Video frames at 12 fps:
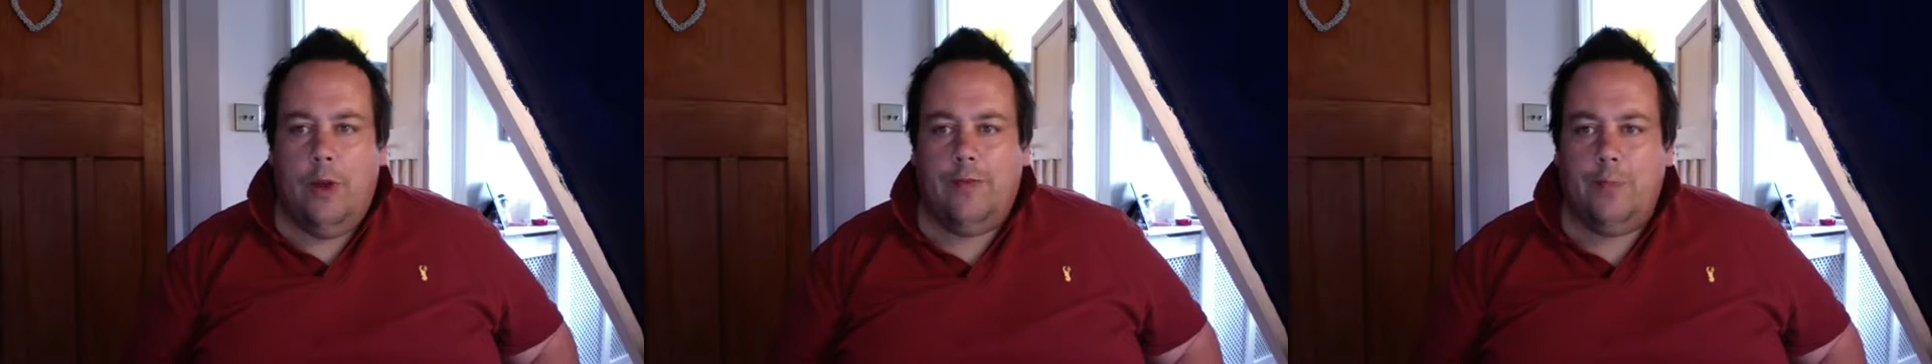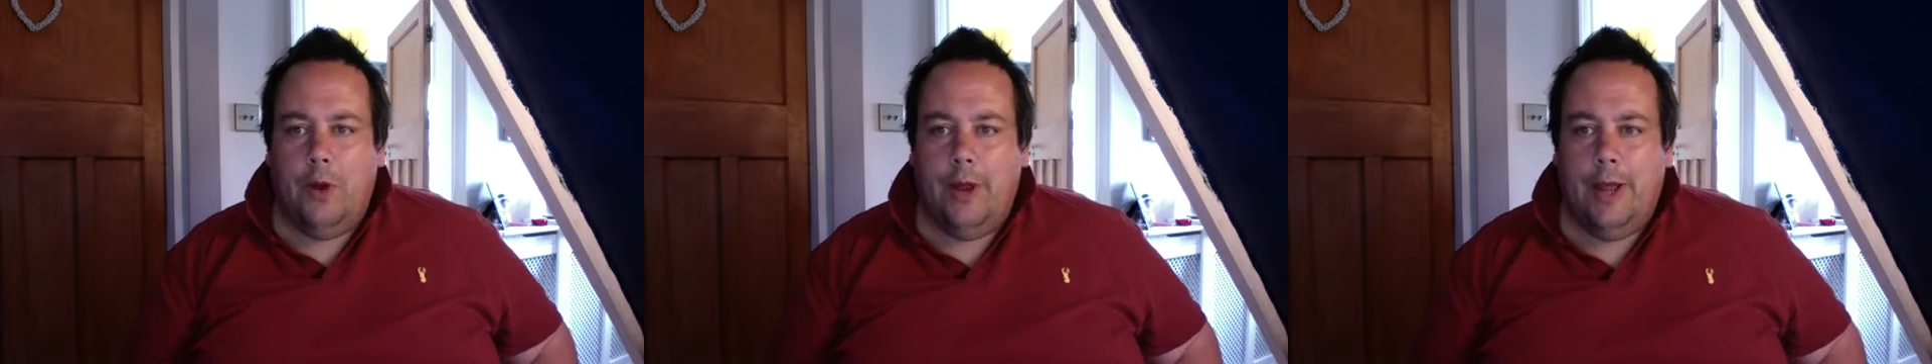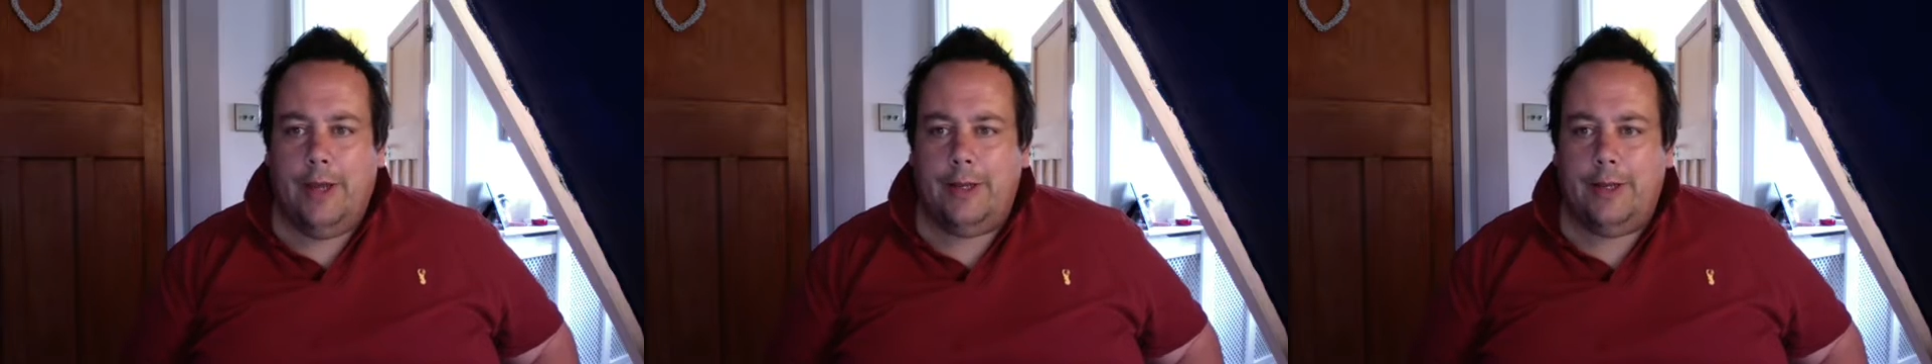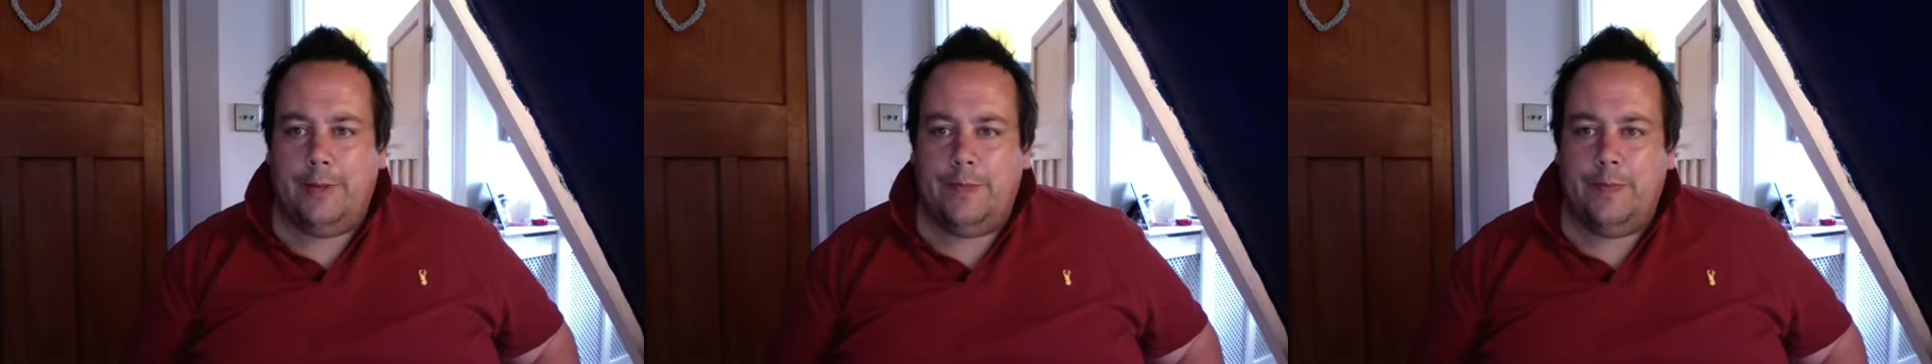my hand at
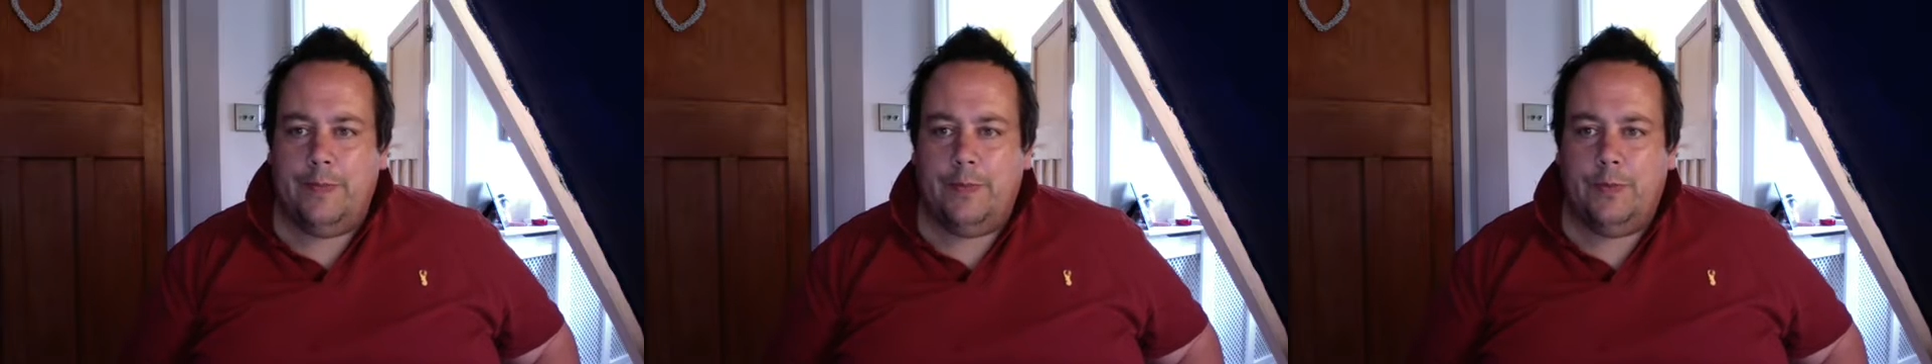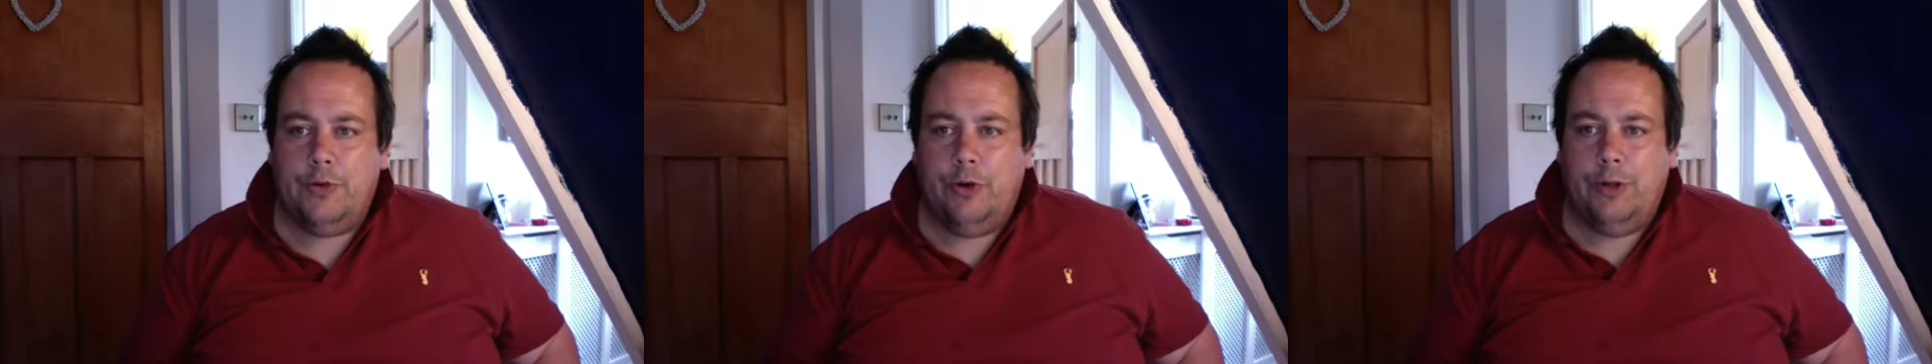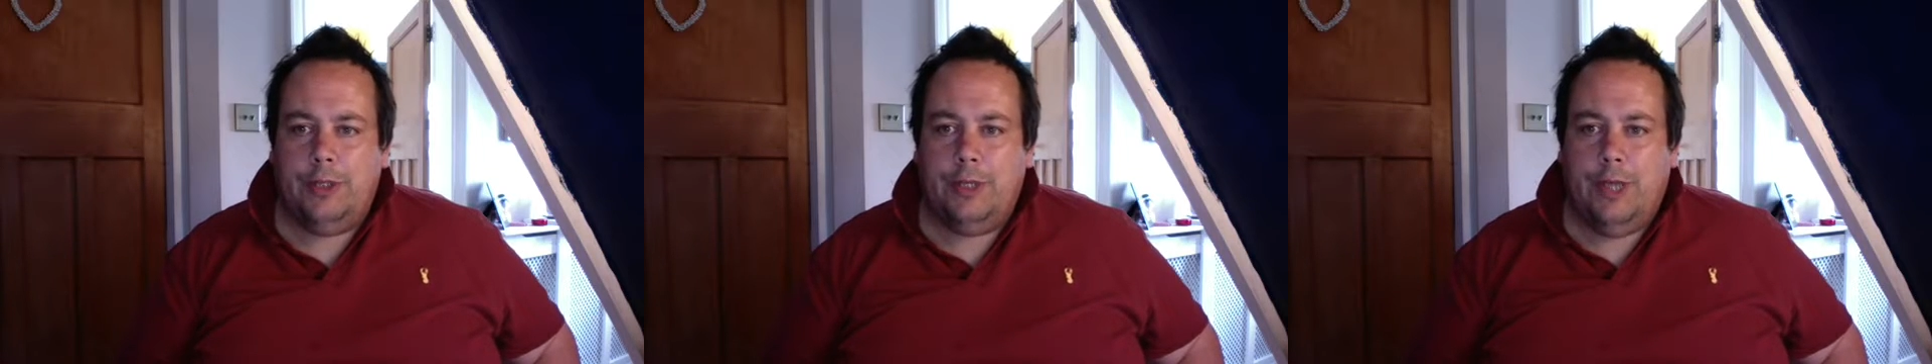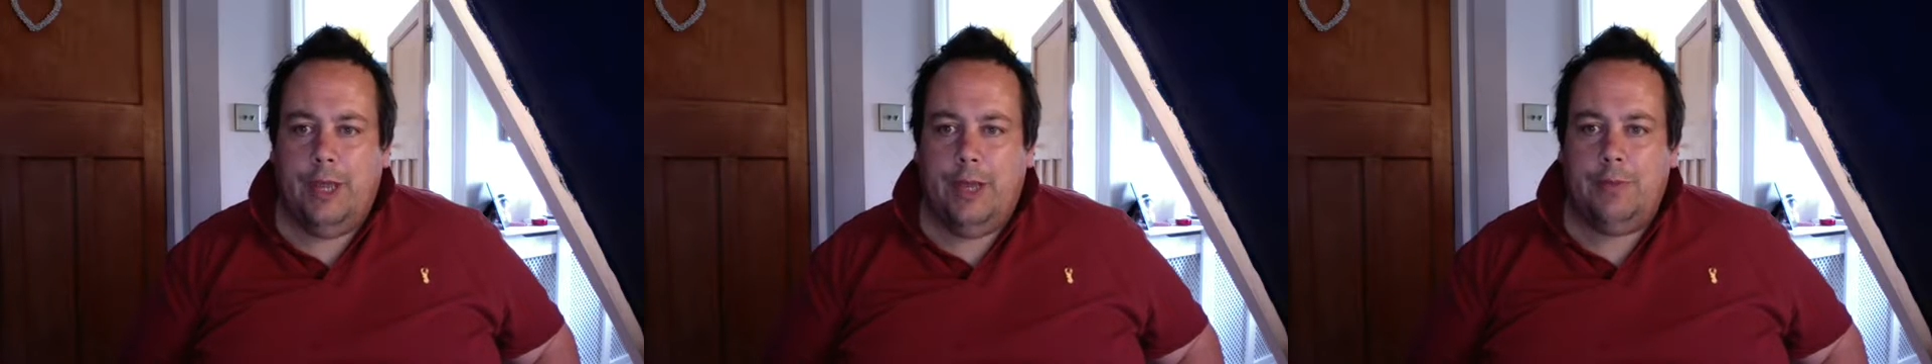him, trying to
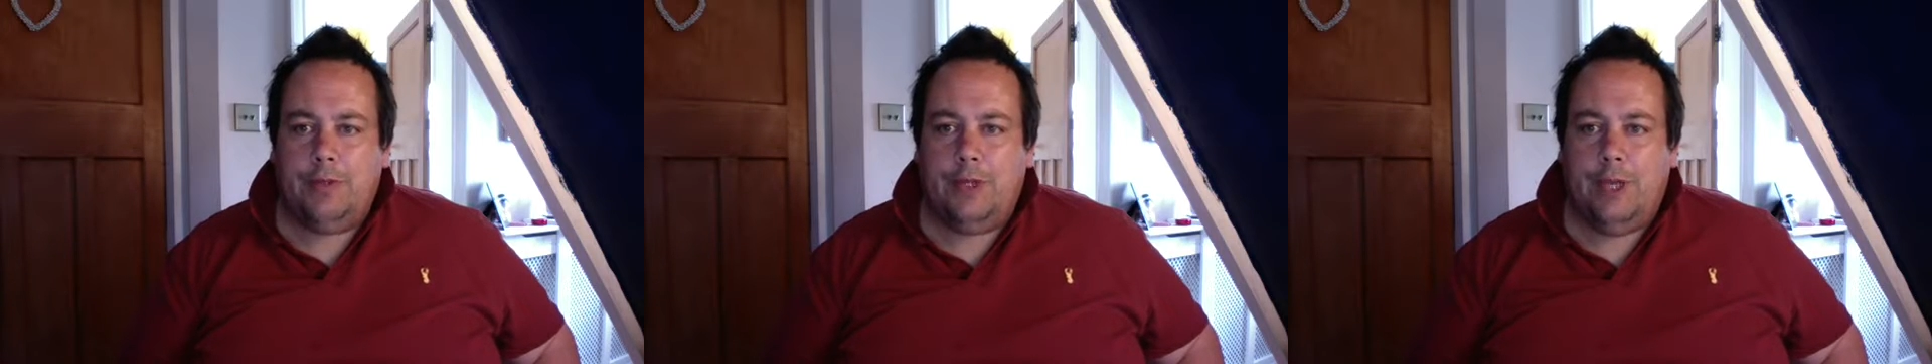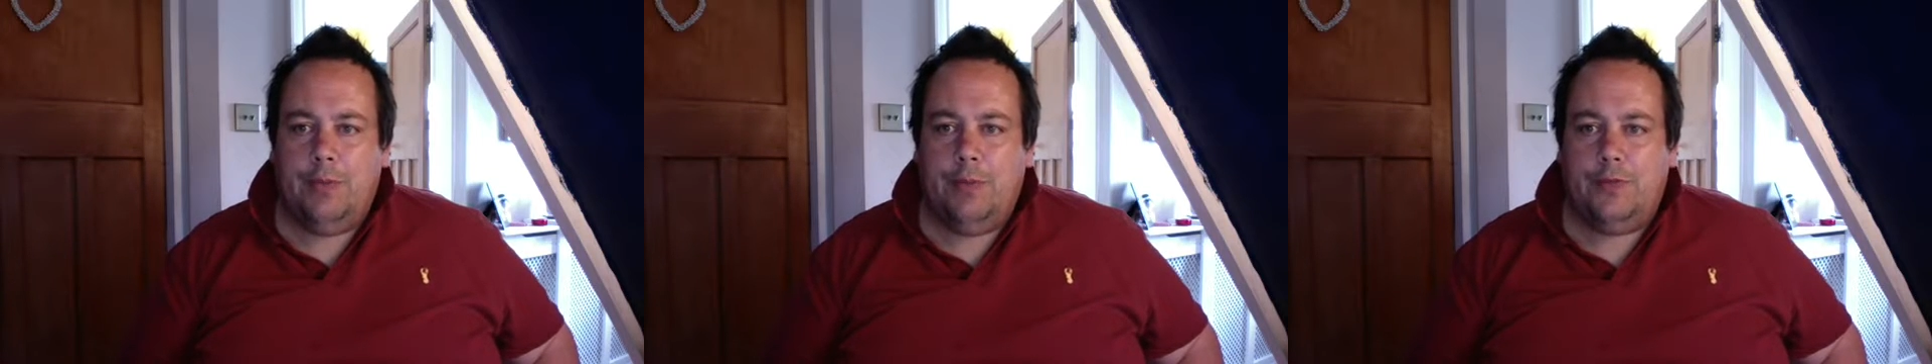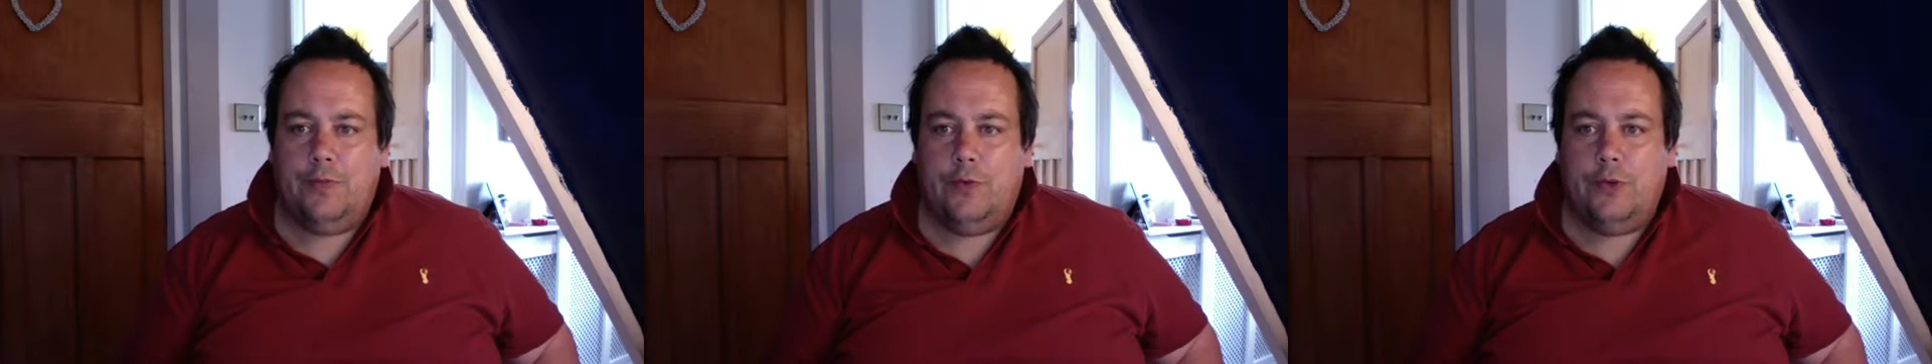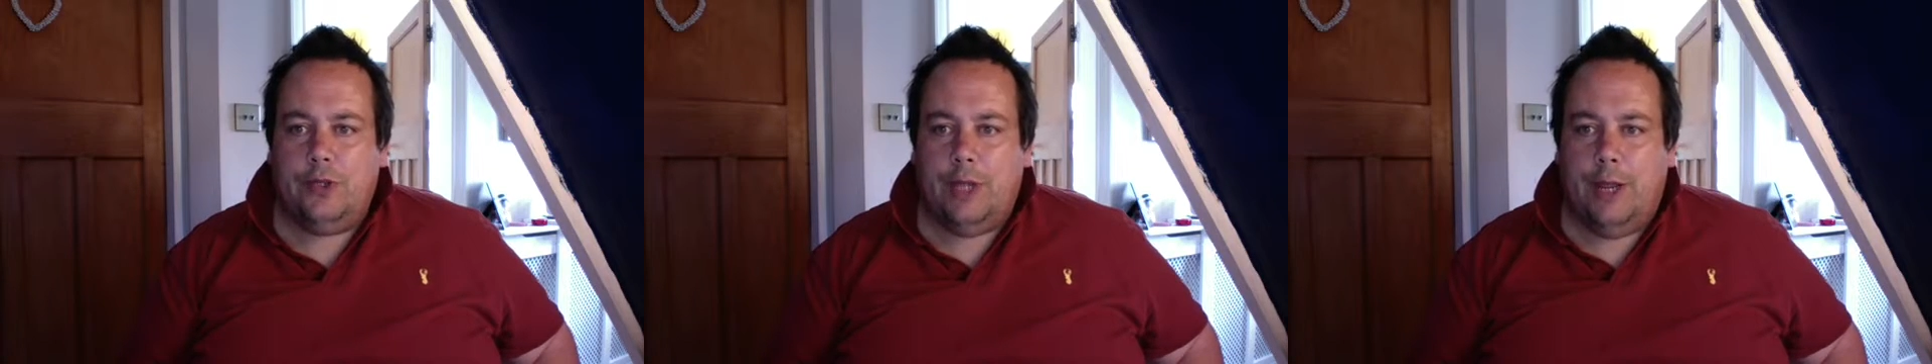get him to keep his
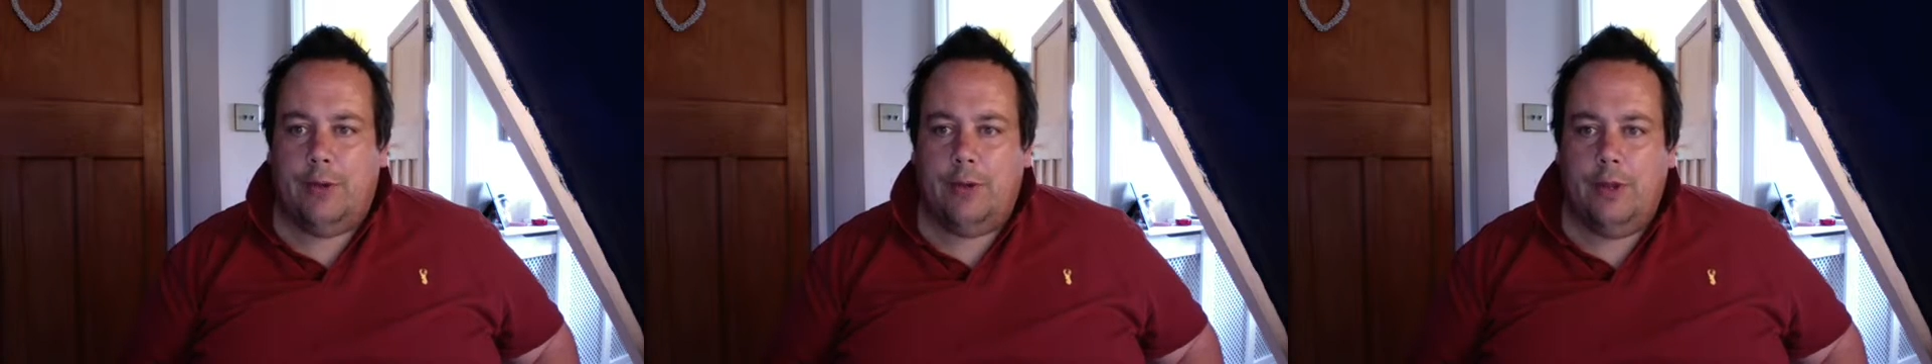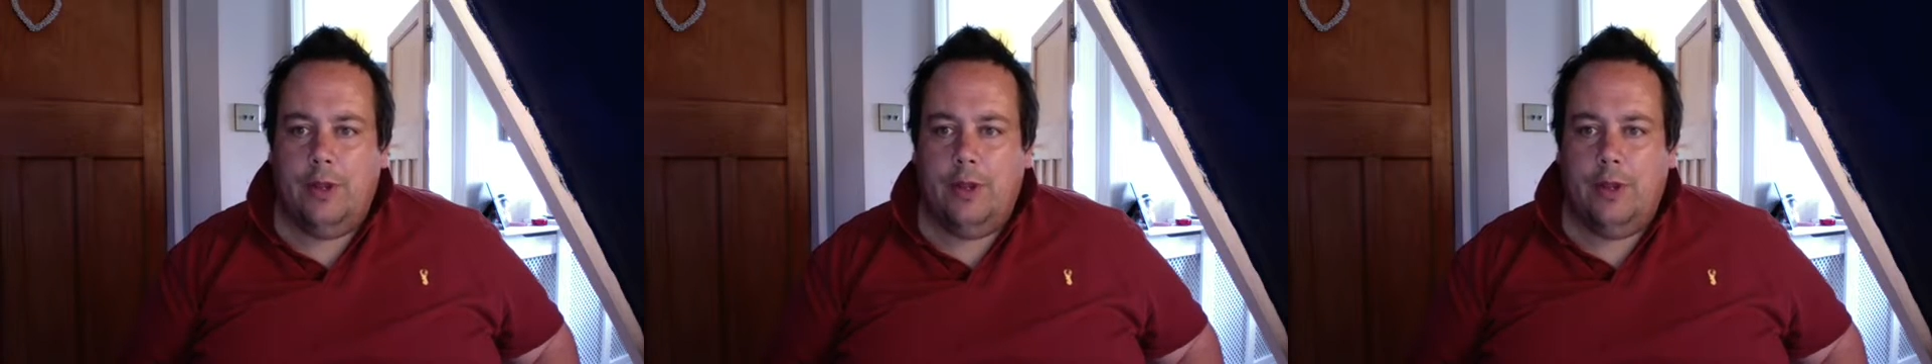voice down.